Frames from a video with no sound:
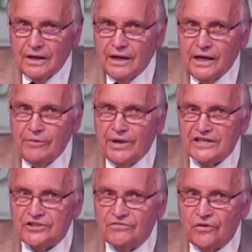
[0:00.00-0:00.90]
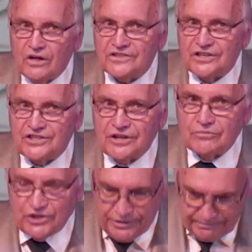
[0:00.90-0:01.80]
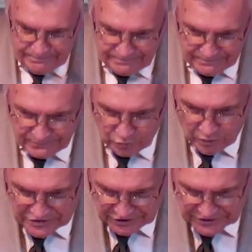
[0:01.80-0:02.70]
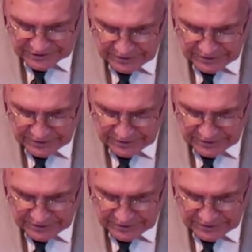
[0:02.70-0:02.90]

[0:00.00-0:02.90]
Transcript: He makes a false assumption. Watch this.